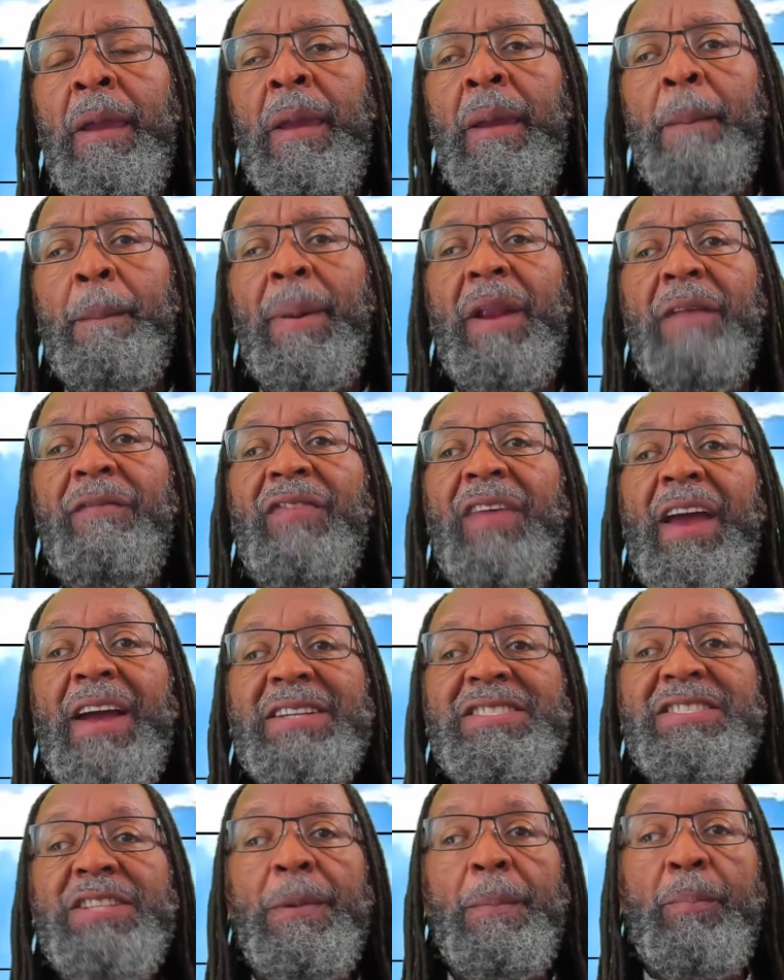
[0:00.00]
But if
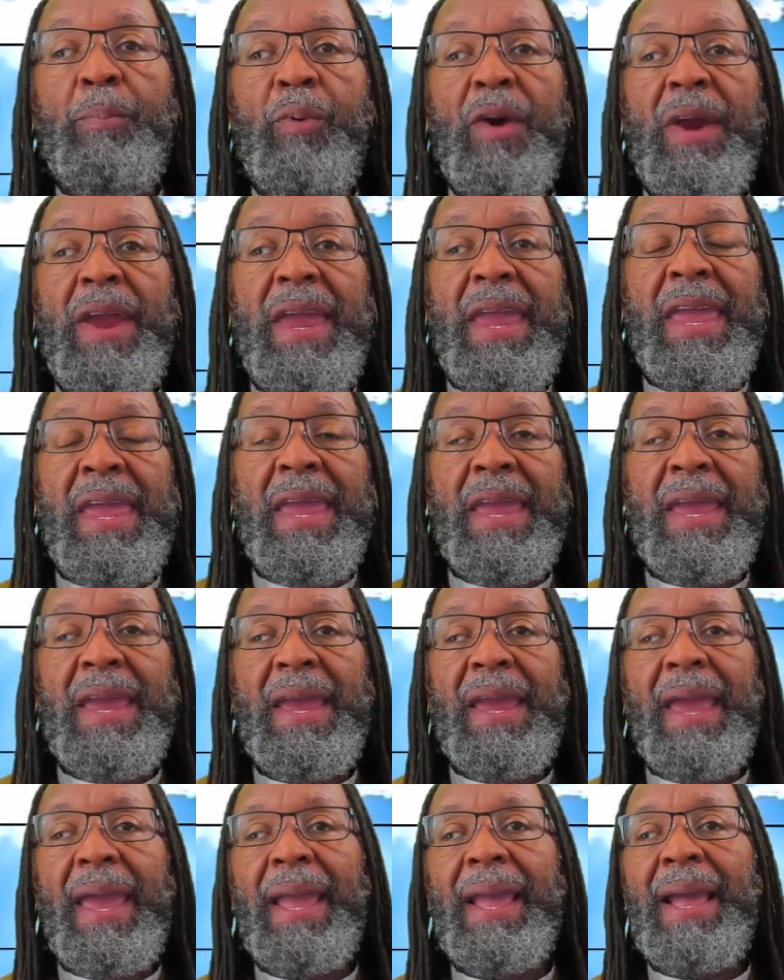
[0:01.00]
there's debris
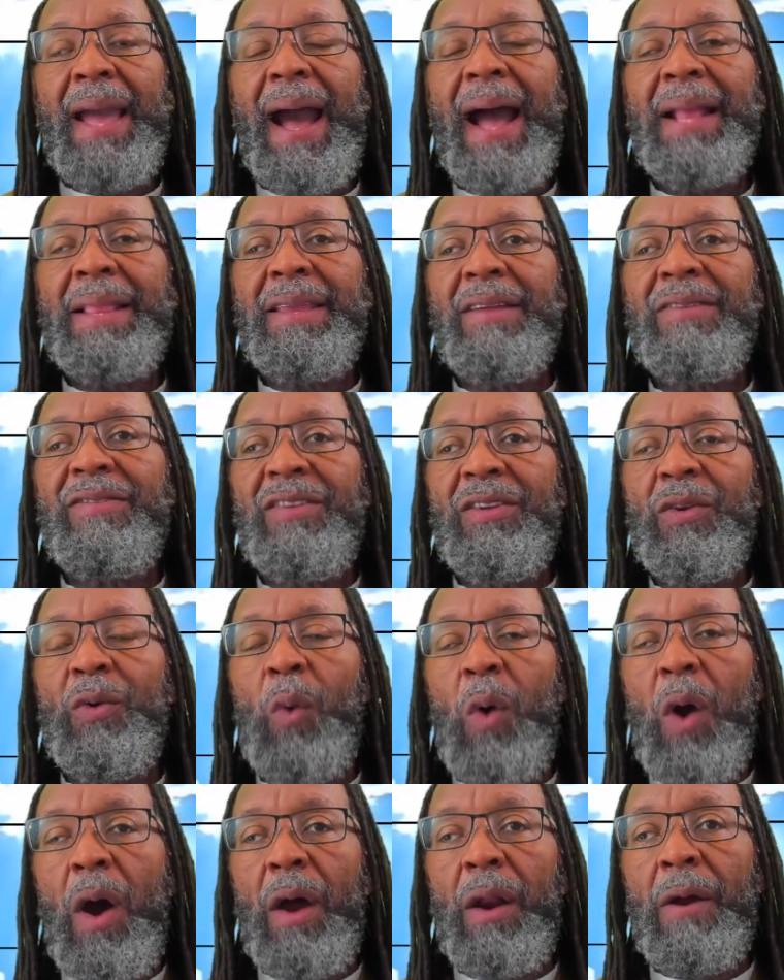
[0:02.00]
and contents in the
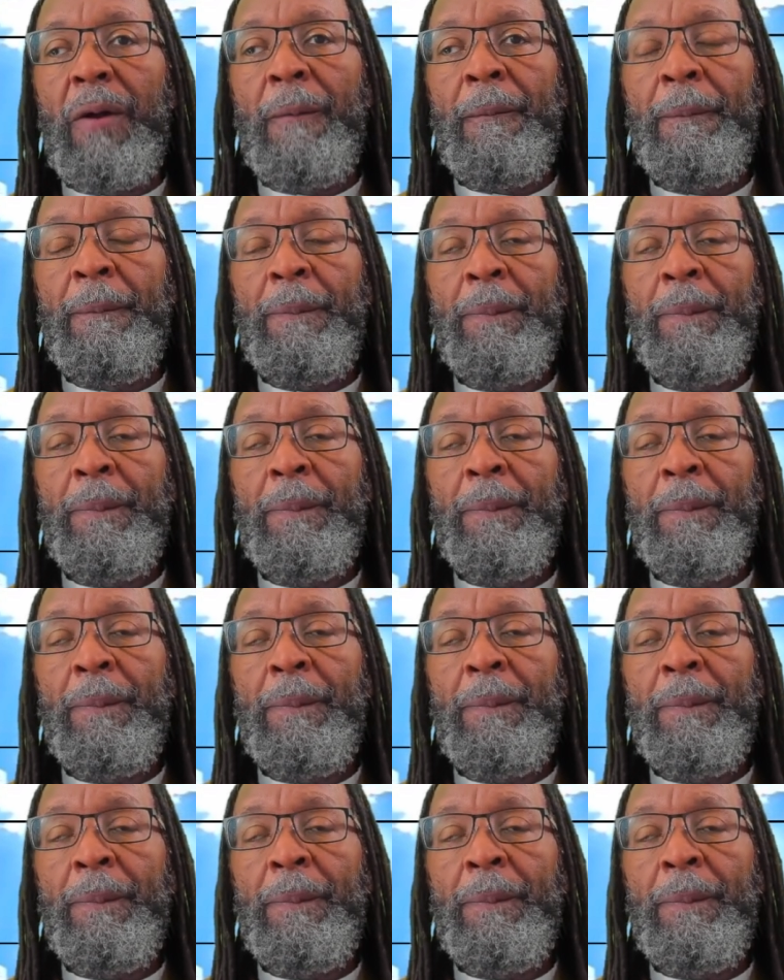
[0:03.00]
water,